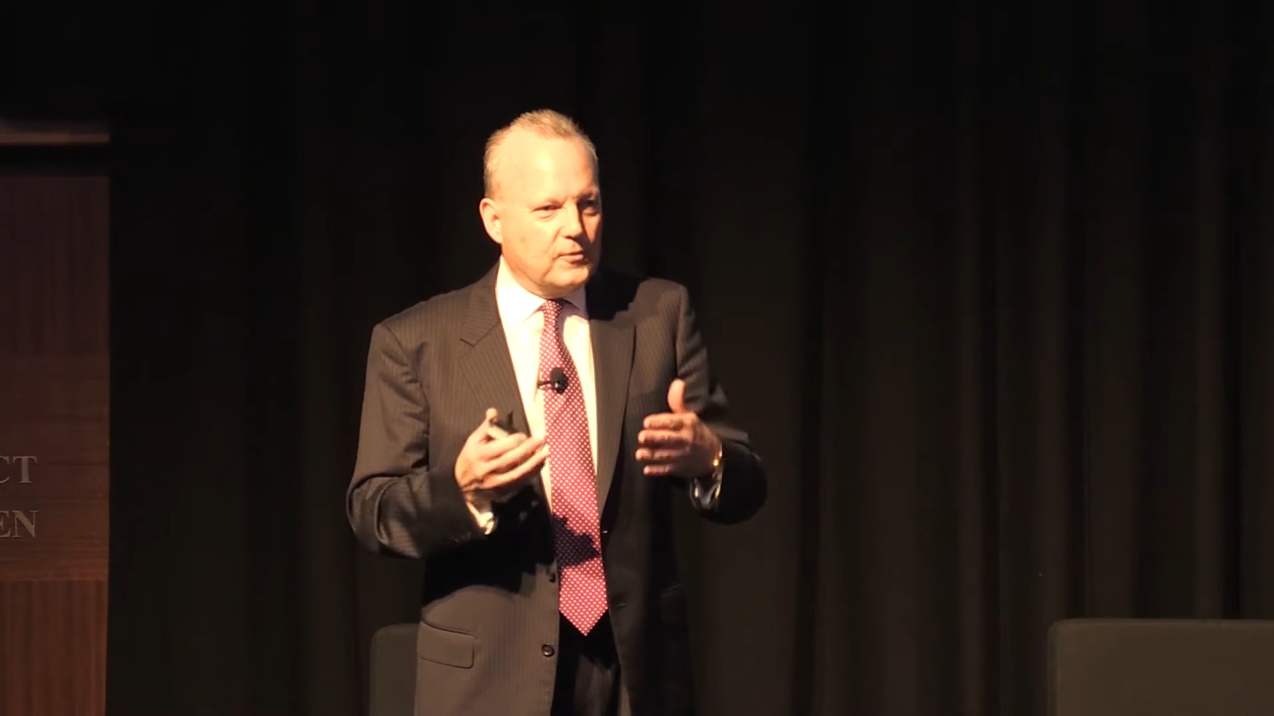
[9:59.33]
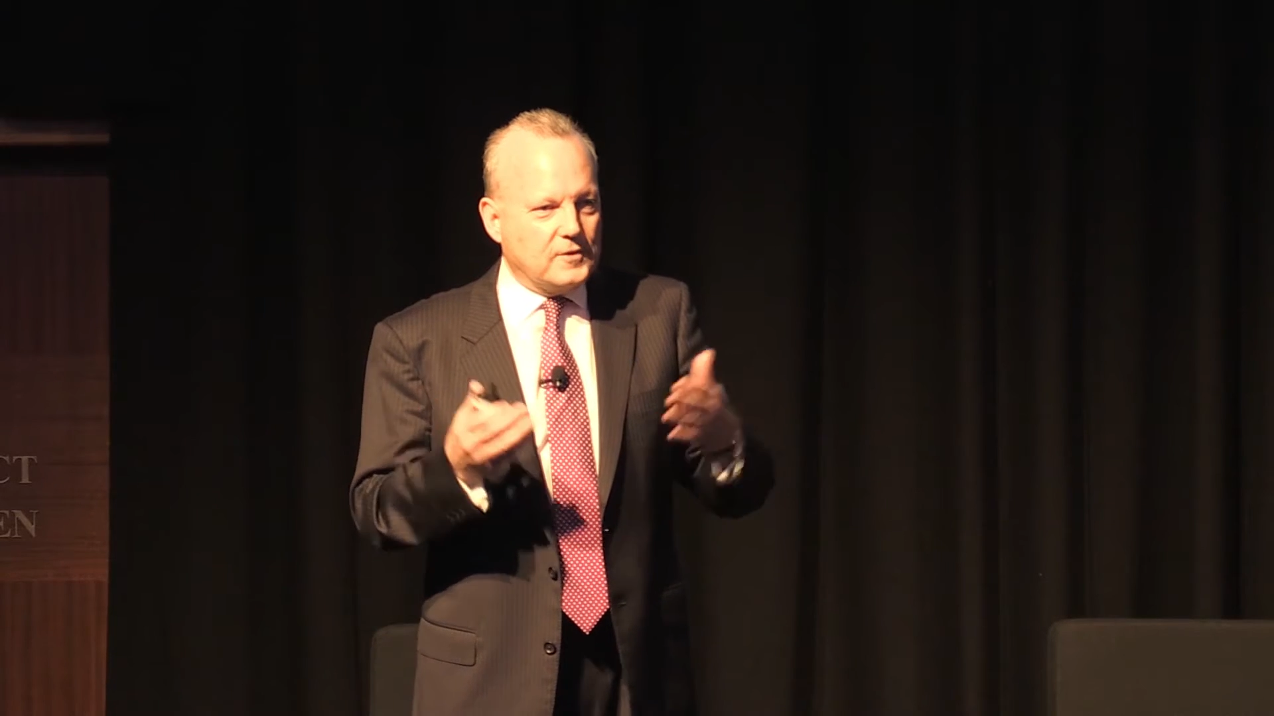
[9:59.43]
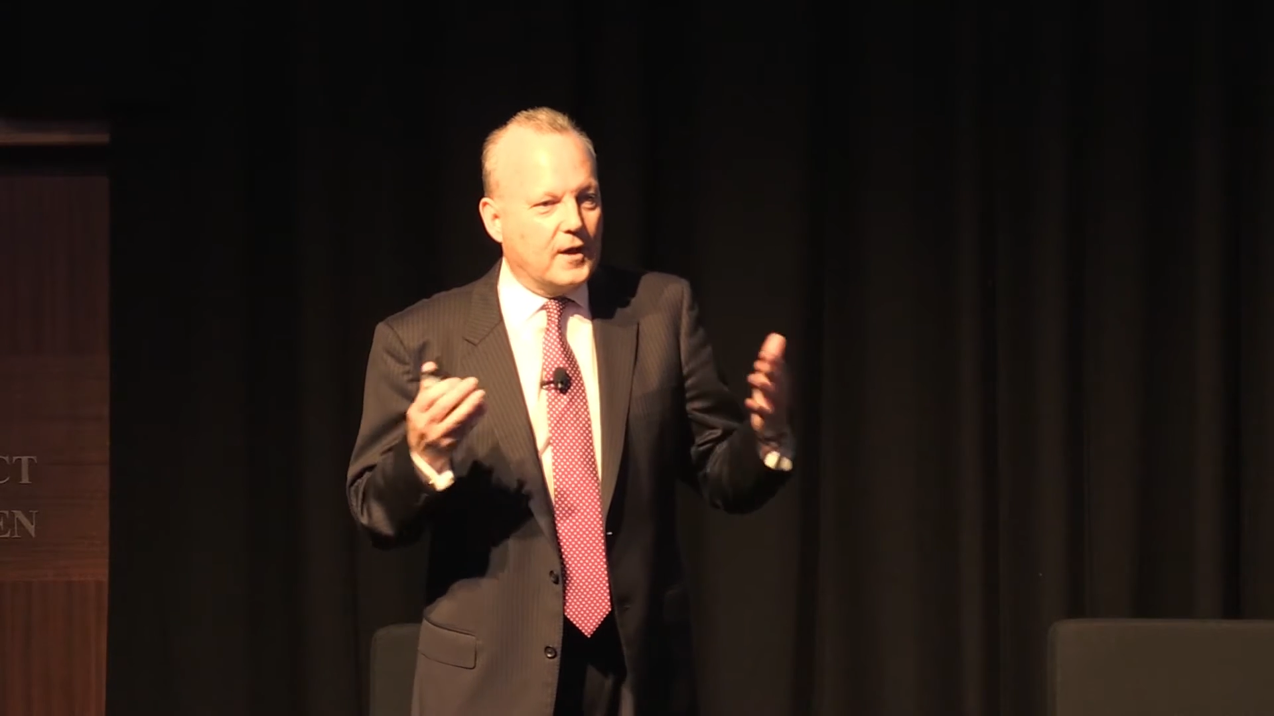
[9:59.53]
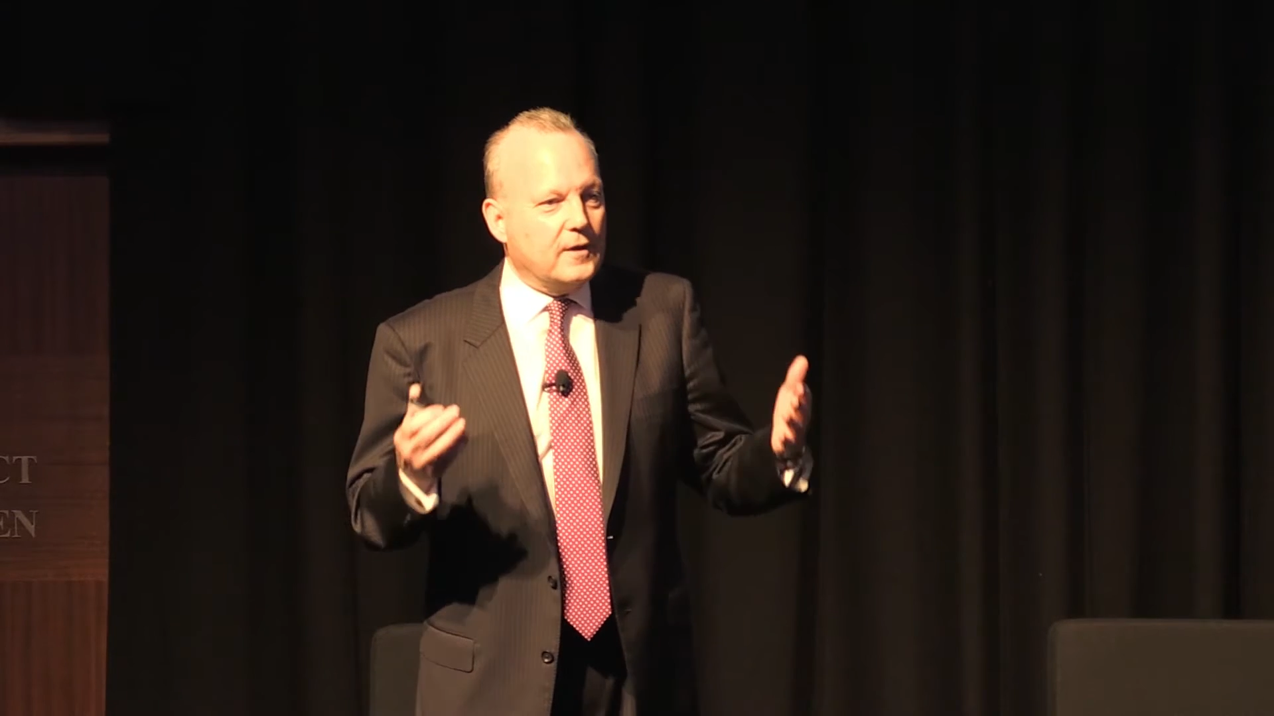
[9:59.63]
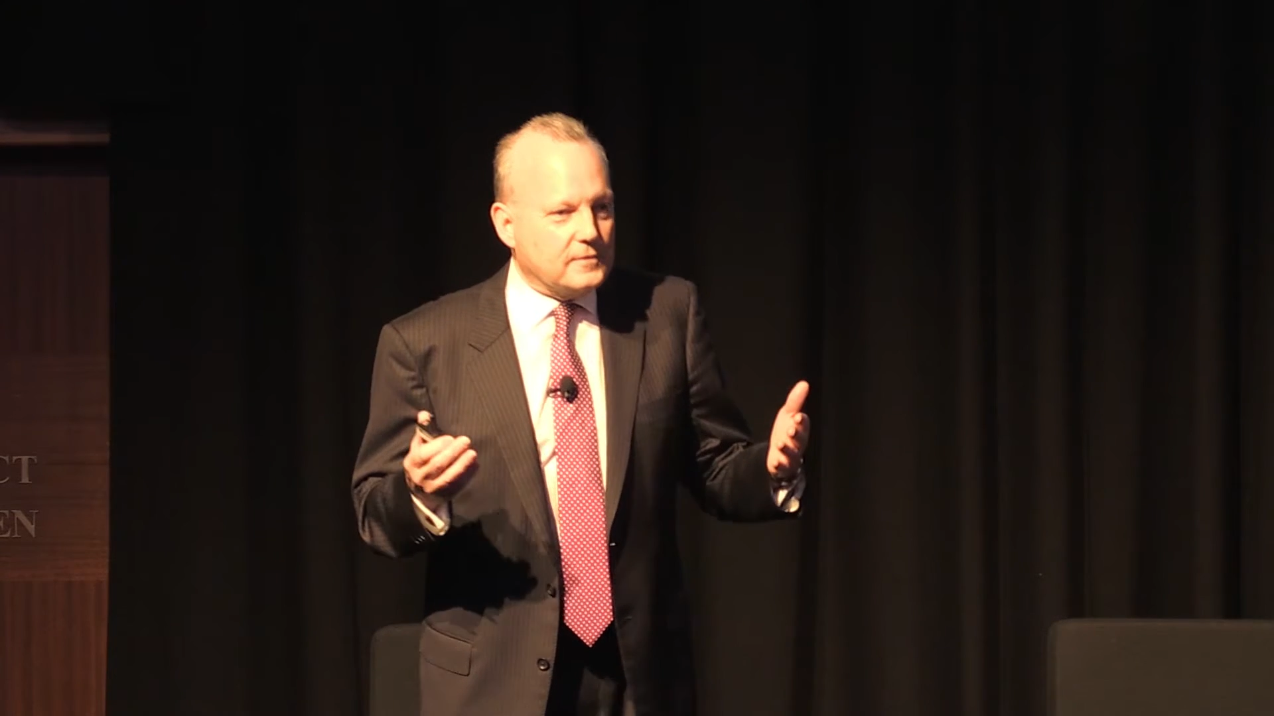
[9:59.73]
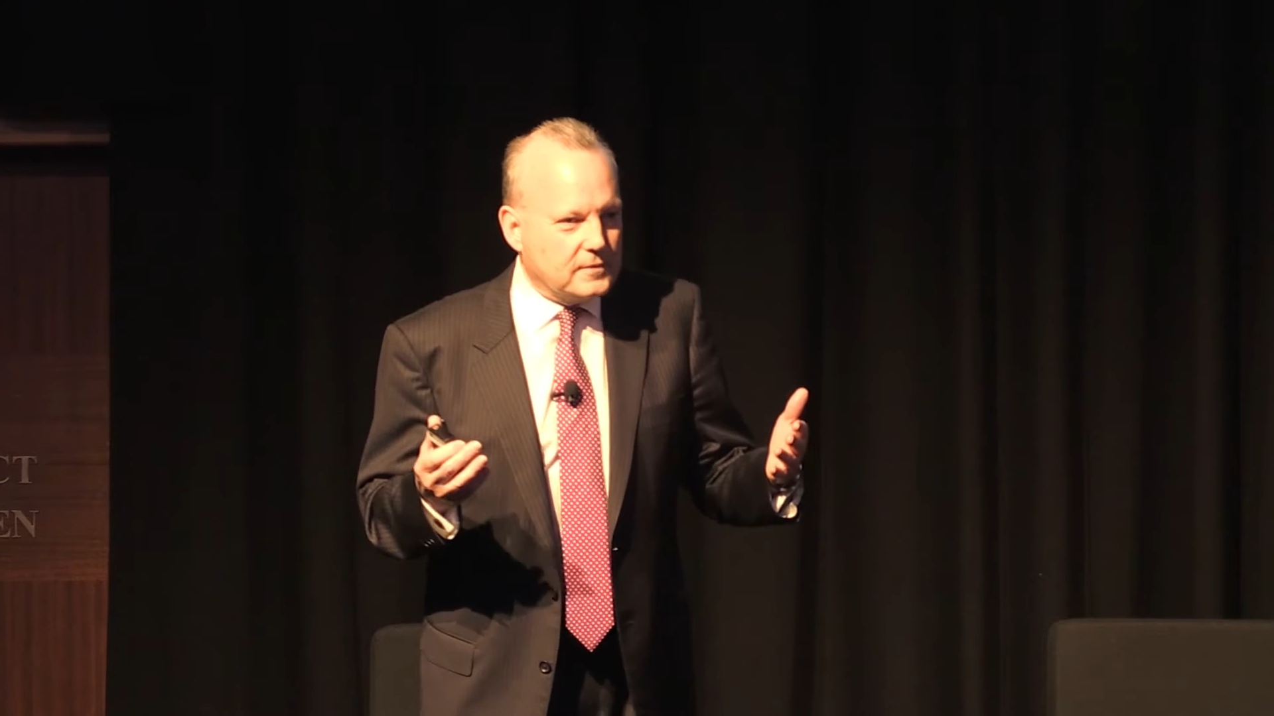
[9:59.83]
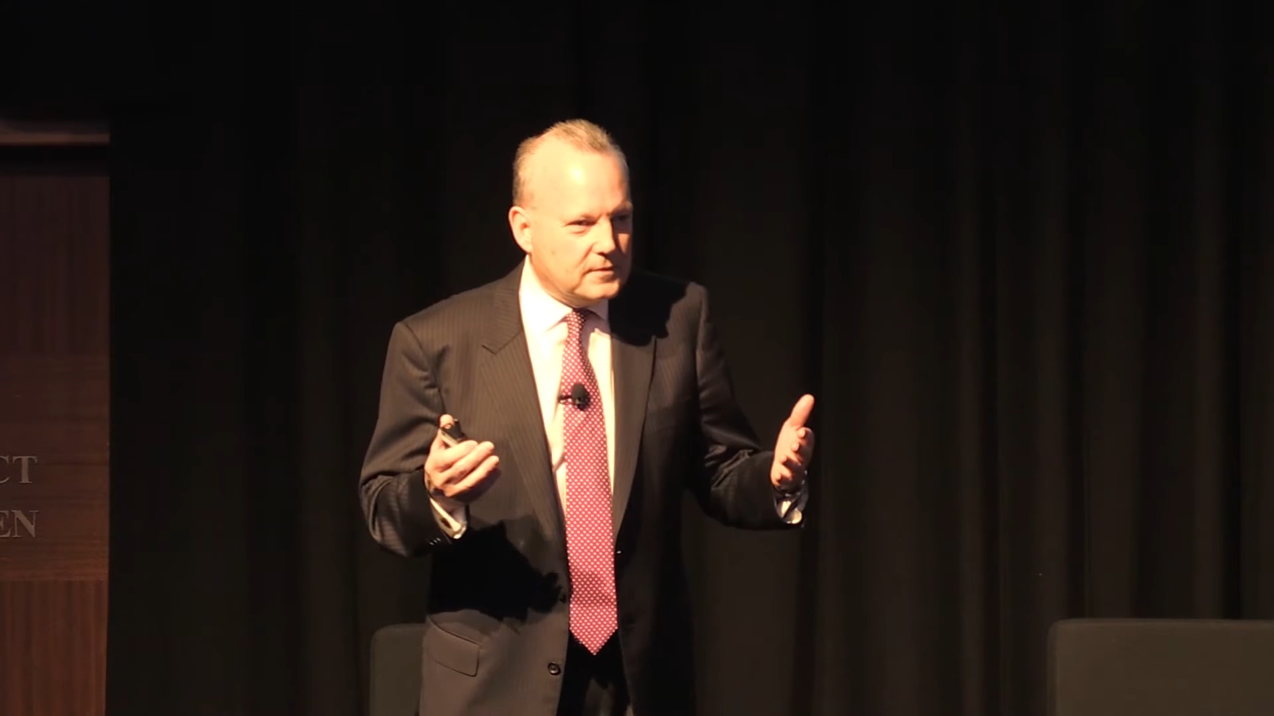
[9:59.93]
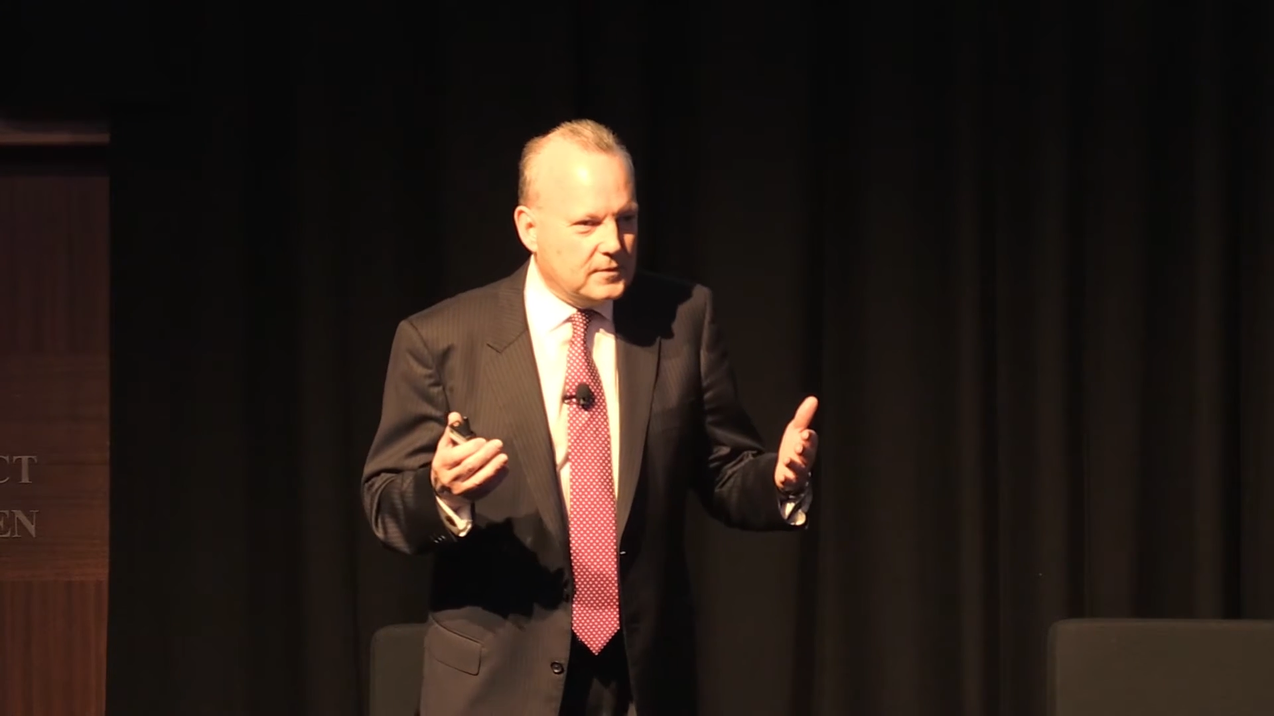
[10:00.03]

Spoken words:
we don't.